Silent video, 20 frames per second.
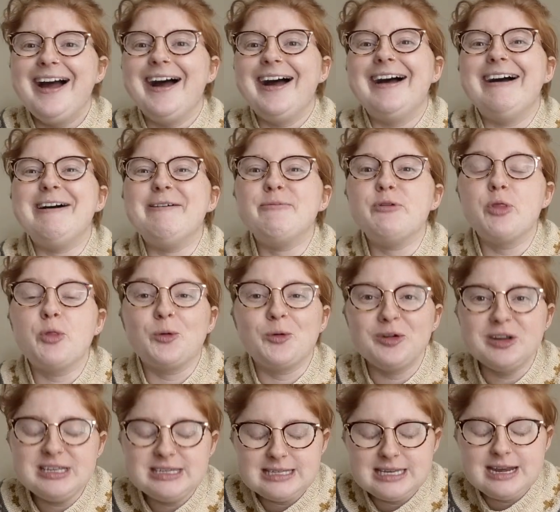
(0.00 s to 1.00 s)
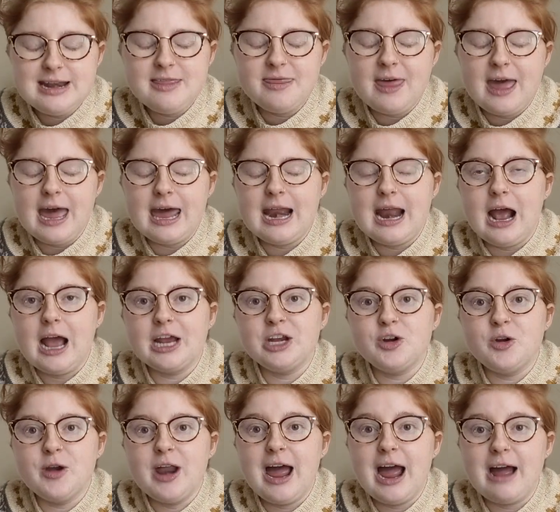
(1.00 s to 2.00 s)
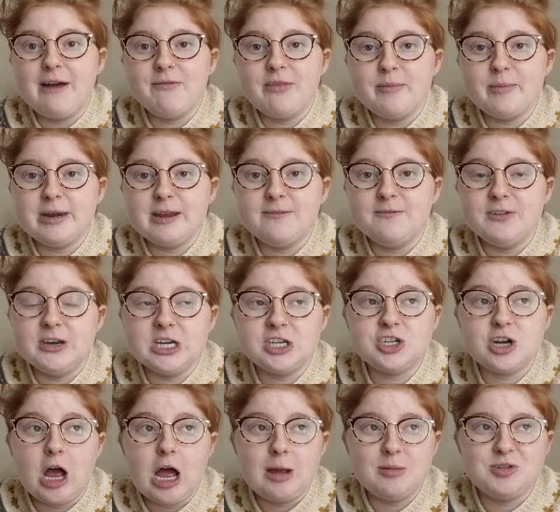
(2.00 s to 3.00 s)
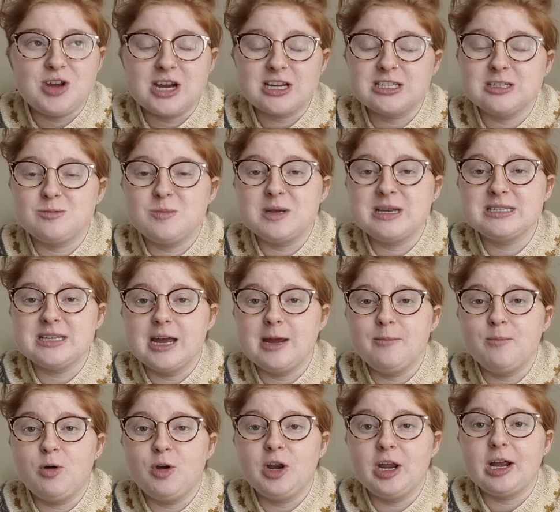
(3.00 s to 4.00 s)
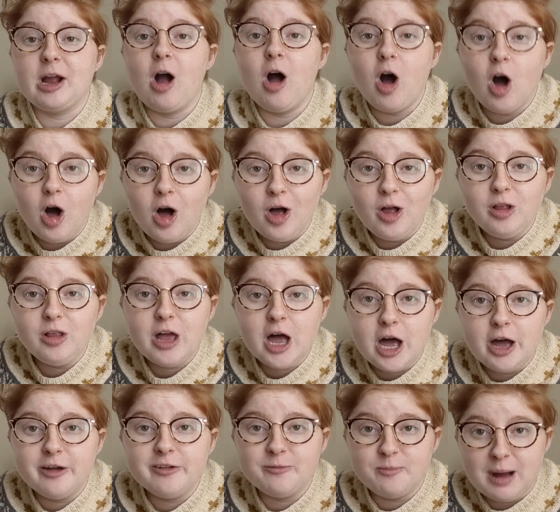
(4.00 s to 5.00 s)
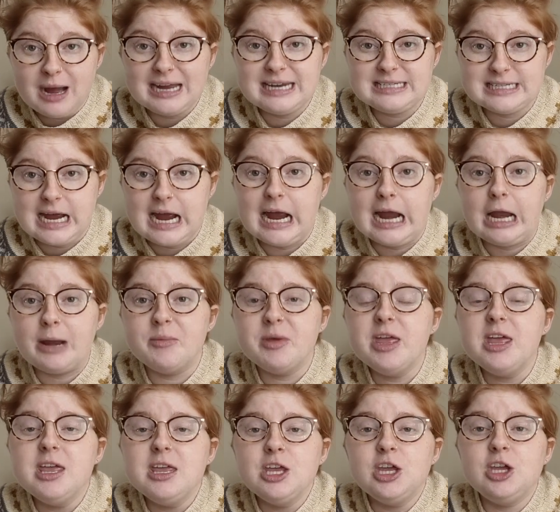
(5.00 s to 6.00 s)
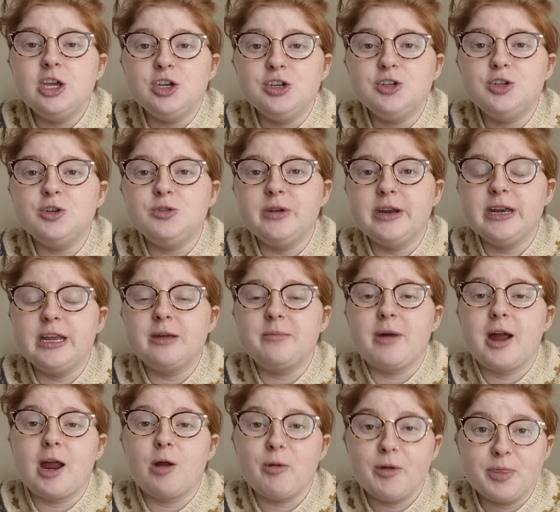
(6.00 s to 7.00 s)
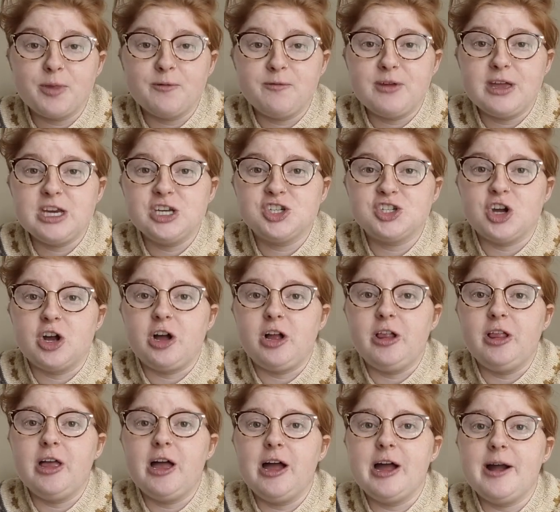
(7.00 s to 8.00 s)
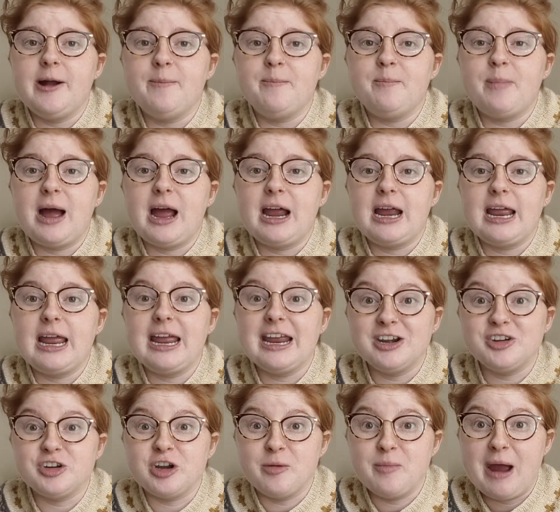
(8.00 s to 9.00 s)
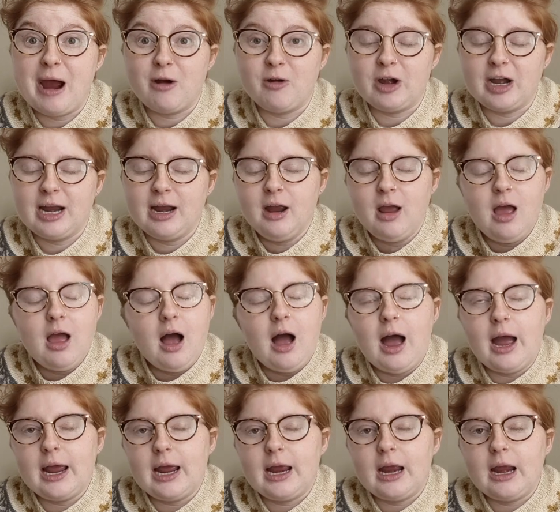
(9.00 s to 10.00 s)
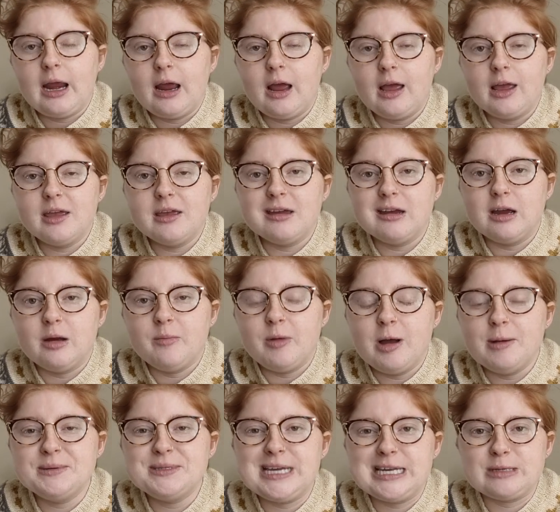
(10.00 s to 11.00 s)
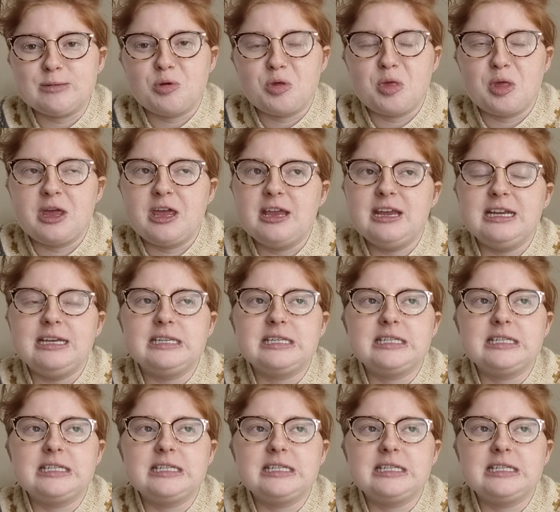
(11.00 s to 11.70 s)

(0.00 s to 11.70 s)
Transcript: But the reason that I don't have that many finished objects is because I am putting all of my time into knitting my What the Fade shawl by Andrea Mowry. I am obsessed with it.